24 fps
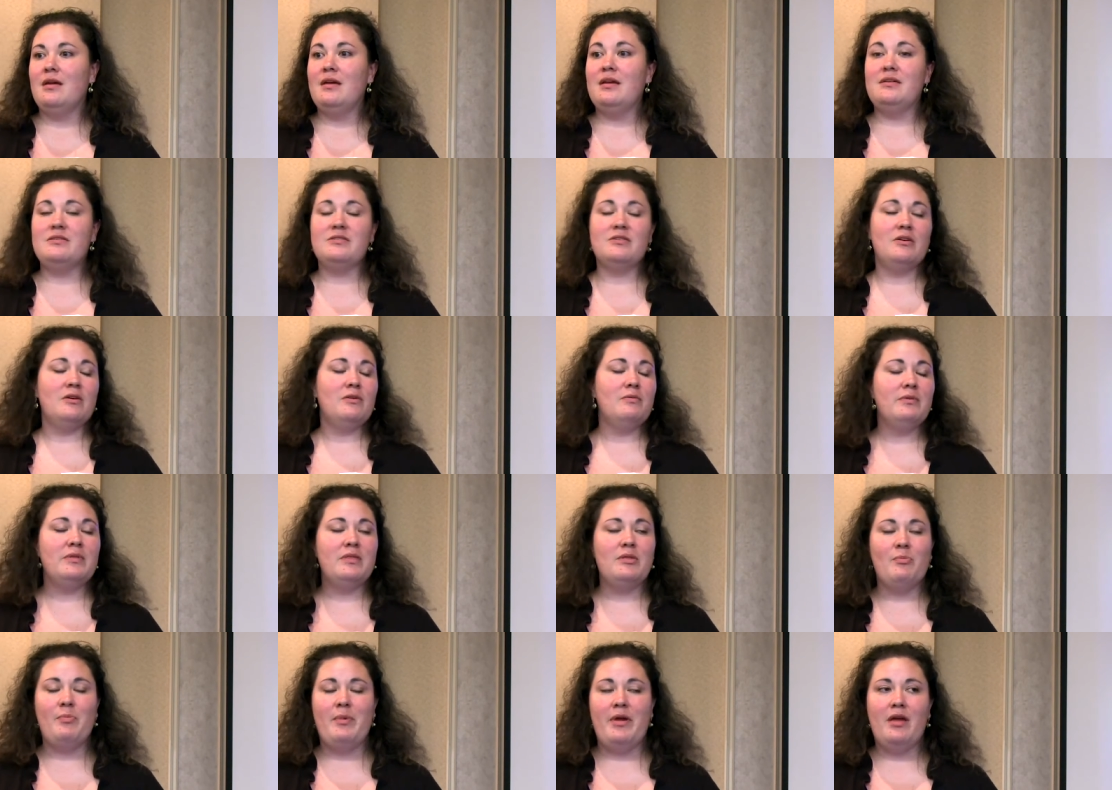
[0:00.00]
He's good
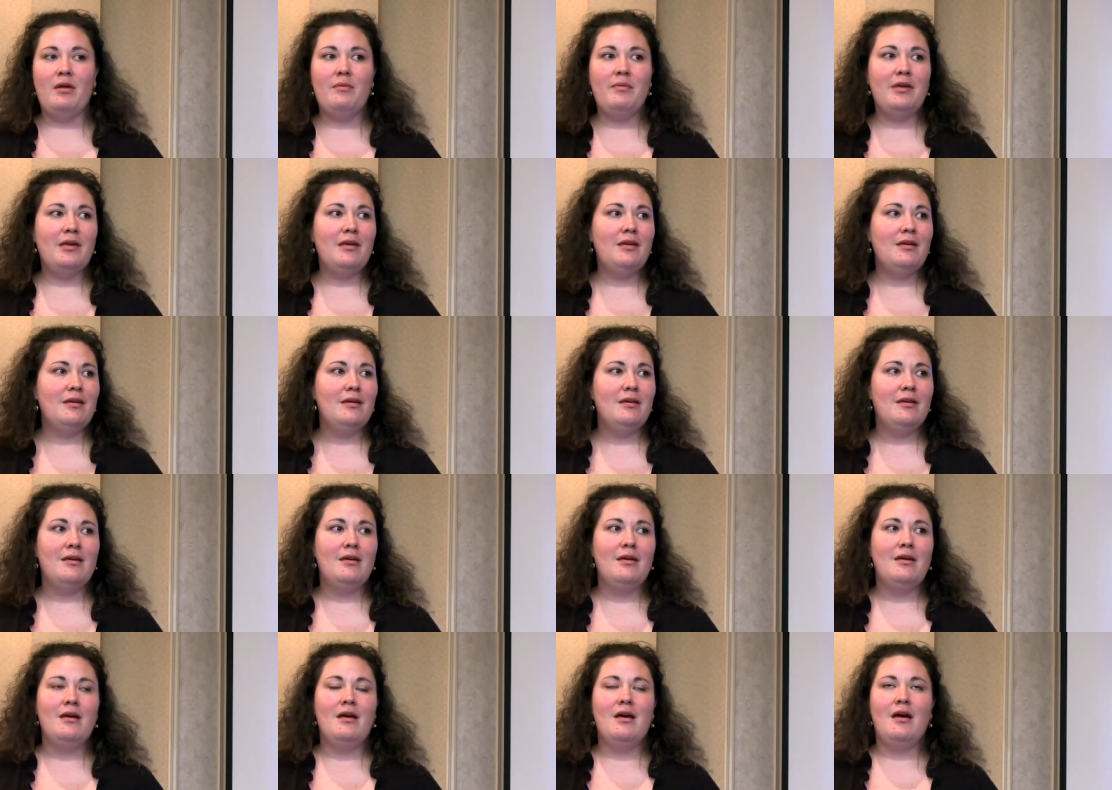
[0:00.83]
with the baby.
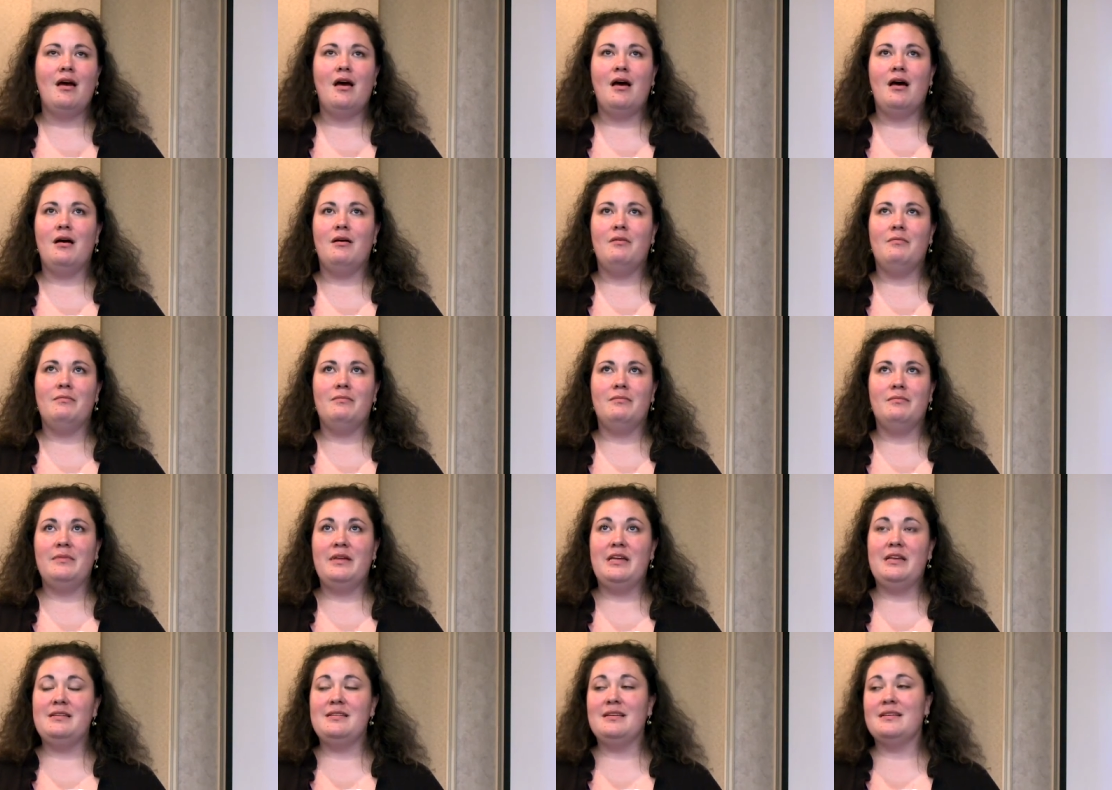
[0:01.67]

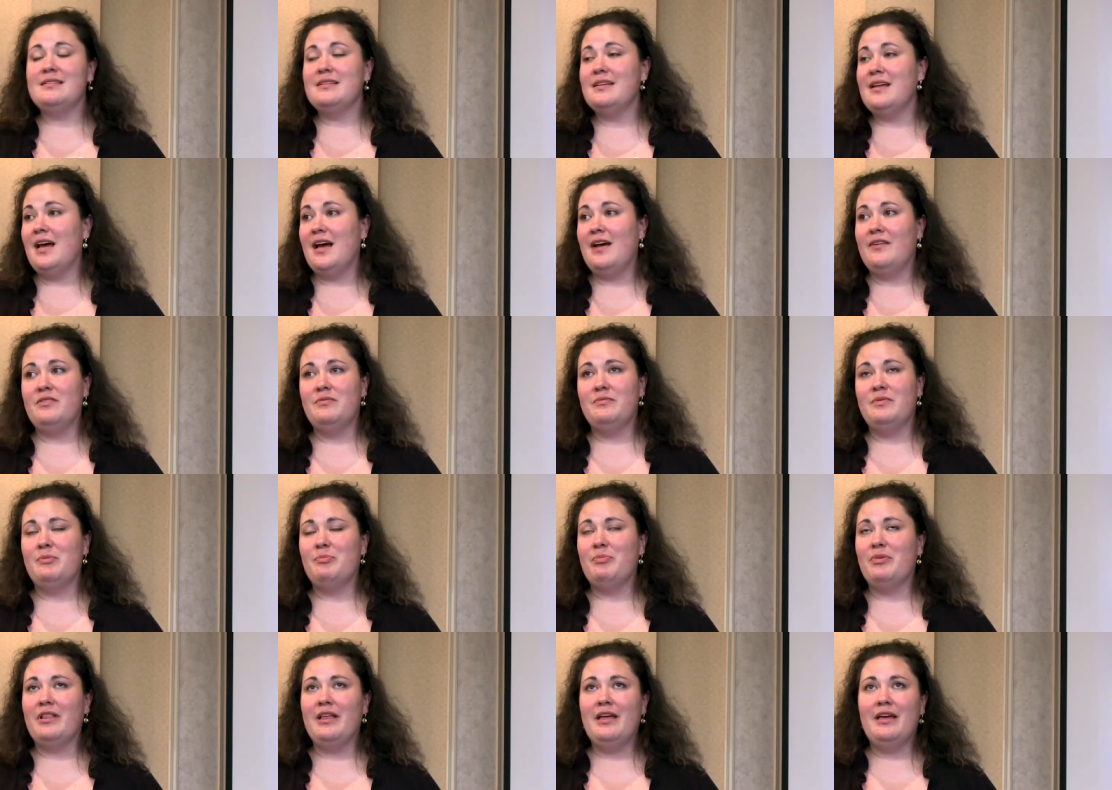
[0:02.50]
Um, he doesn't have to
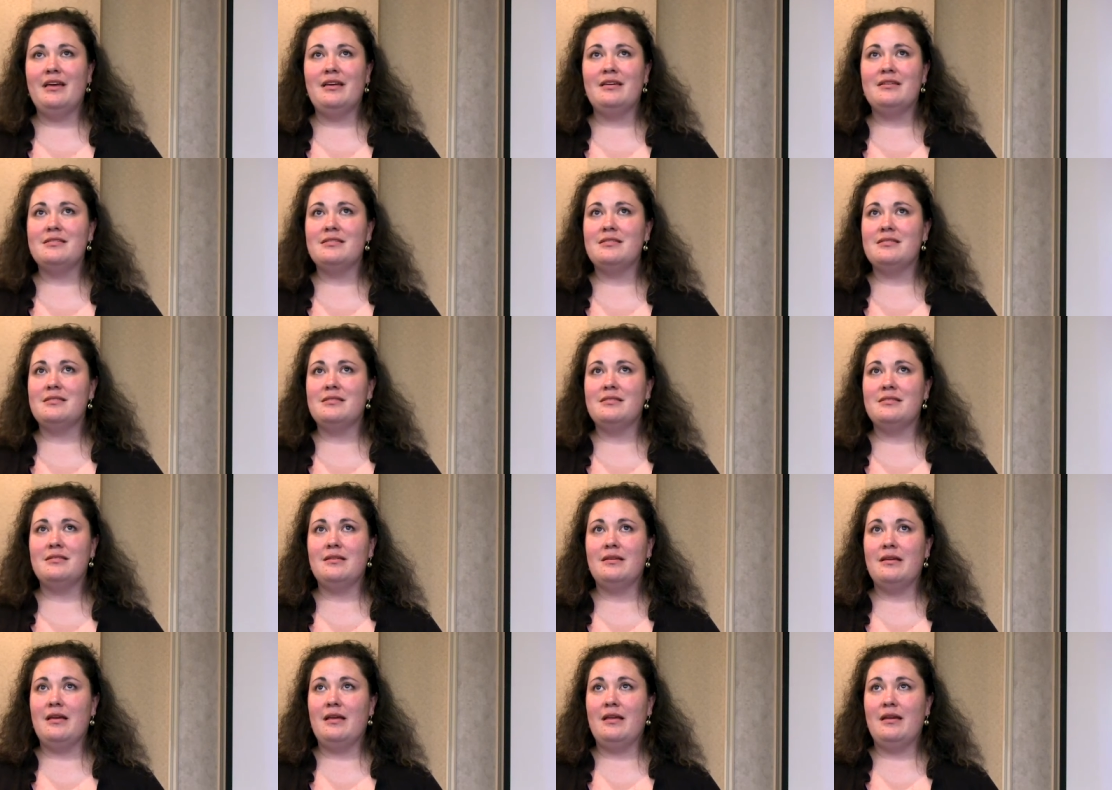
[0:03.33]
be
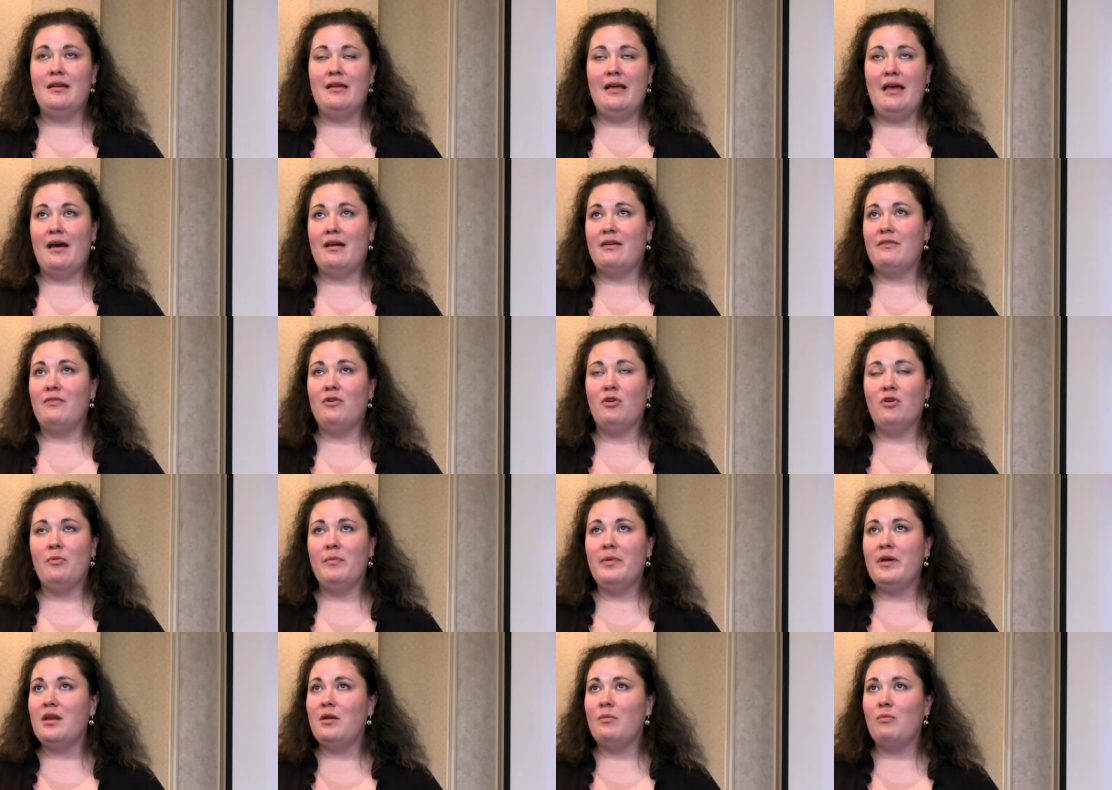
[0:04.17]
placed and out of
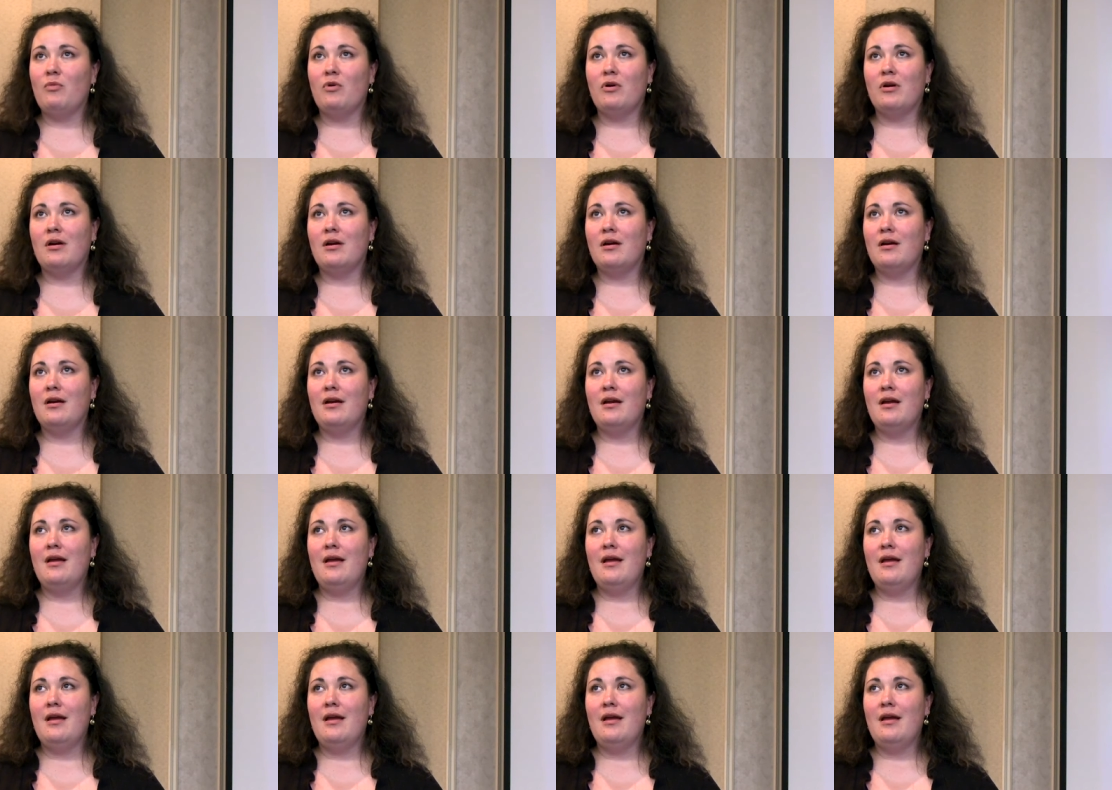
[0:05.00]
home anymore.